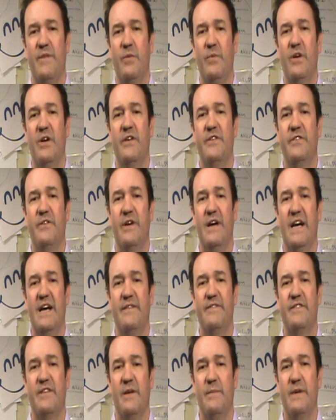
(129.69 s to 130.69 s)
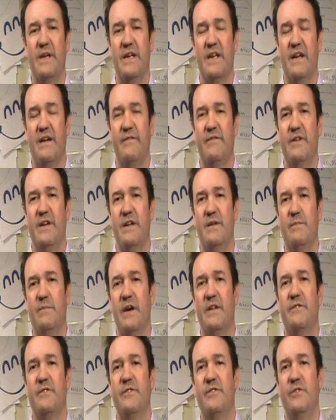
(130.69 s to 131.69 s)
We also have something every
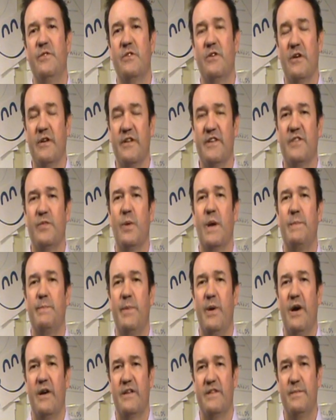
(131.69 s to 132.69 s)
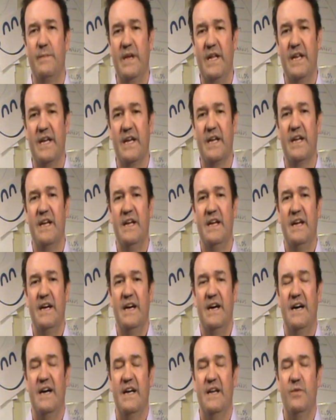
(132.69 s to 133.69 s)
month or two called a sweatbox meeting.
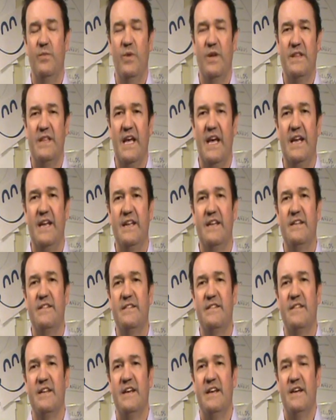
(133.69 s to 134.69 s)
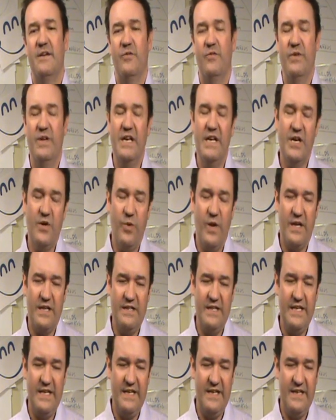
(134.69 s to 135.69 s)
And what that is, really
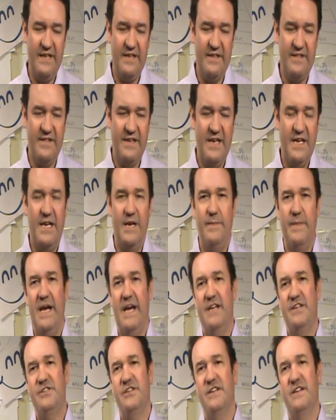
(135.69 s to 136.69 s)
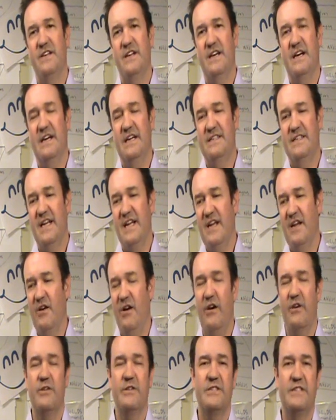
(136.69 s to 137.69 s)
quickly, is imagine taking
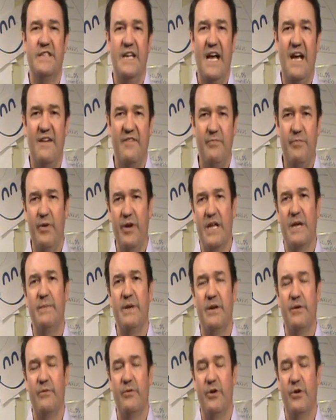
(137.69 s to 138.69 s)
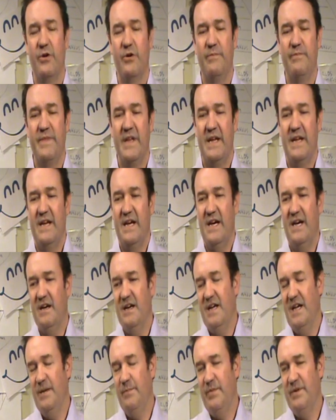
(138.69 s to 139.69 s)
all your staff, putting them in a room,
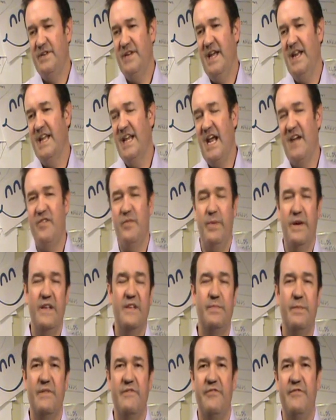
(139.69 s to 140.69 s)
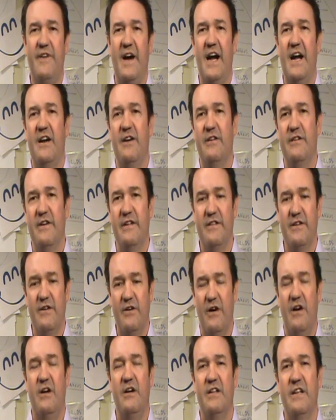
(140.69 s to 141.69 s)
and pretending everybody's been fired and
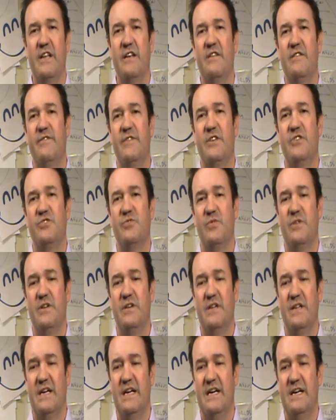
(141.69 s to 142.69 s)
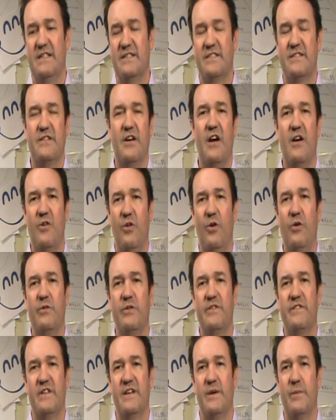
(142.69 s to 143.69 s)
they're all individual
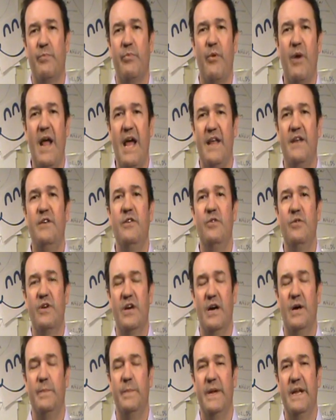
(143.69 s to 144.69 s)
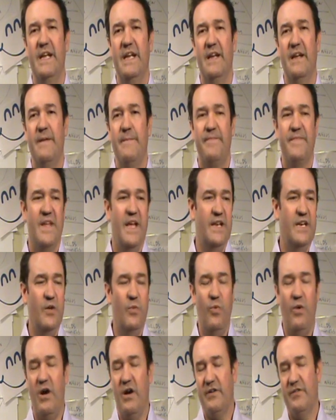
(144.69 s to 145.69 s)
stockholders in a brand new company. And you
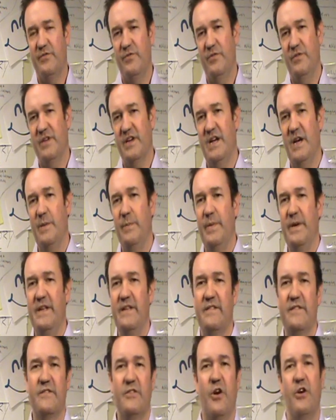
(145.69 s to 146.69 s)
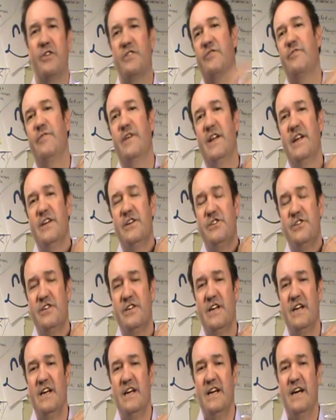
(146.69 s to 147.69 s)
walk through the company start to
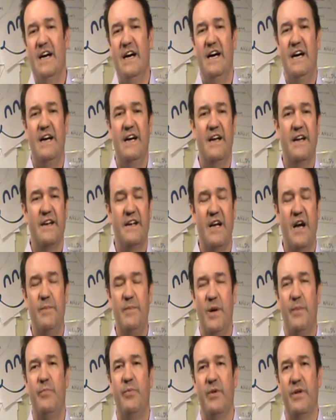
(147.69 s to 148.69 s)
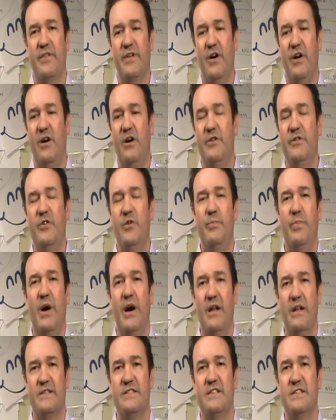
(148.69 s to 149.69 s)
finish and come up with all new
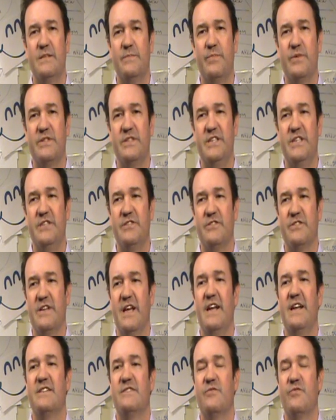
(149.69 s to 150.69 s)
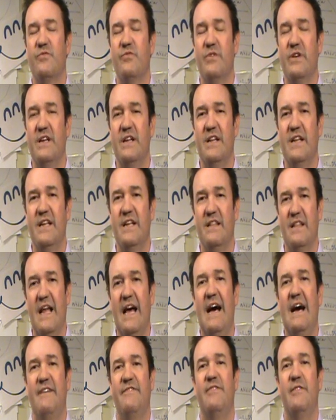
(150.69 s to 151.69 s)
policies and procedures. And it's really
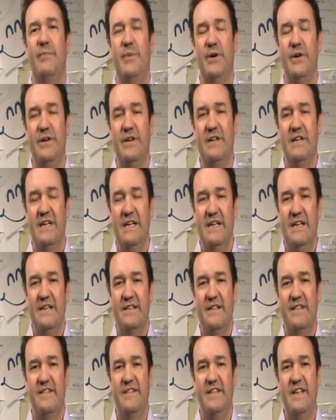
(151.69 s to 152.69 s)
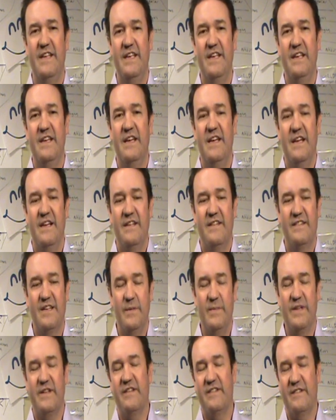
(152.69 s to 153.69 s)
laughable to see
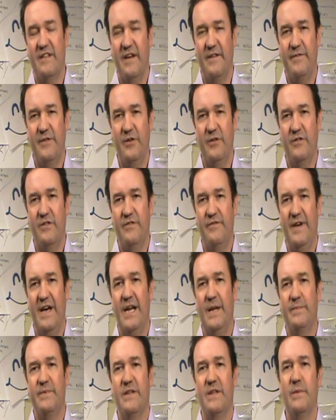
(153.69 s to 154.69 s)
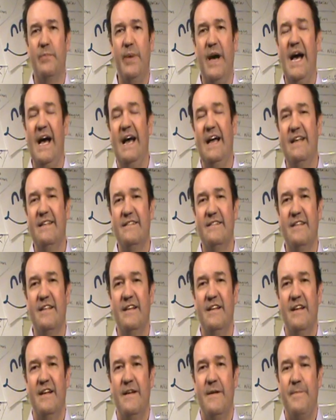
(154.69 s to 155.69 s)
some of the stuff that you developed in the past,
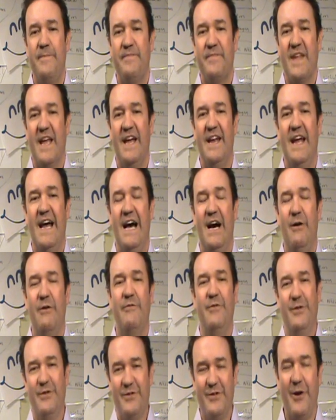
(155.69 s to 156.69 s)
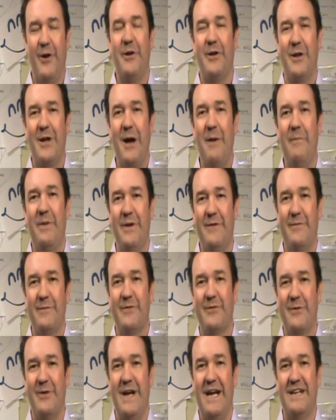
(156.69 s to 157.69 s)
and how if you started a company from
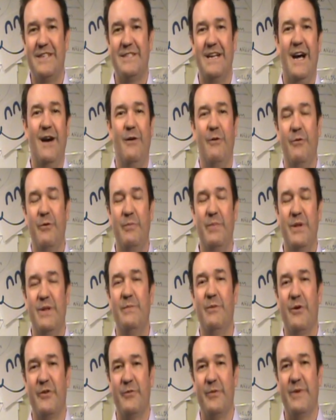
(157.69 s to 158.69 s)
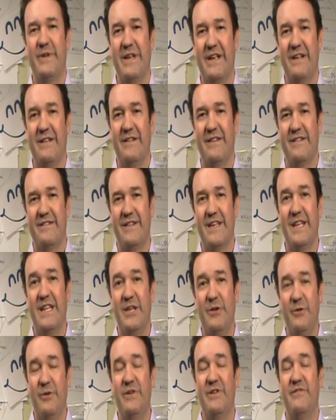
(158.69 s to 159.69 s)
scratch, how it would be the most ridiculous thing
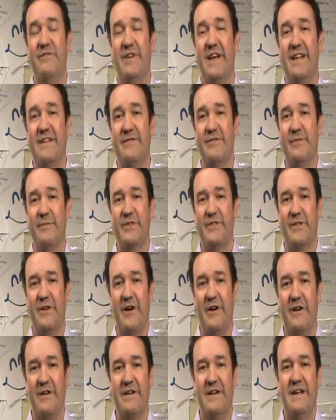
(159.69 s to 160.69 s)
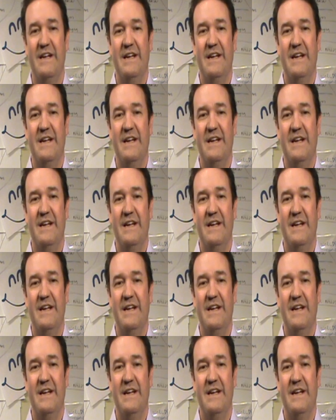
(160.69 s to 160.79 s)
that you would invent from start.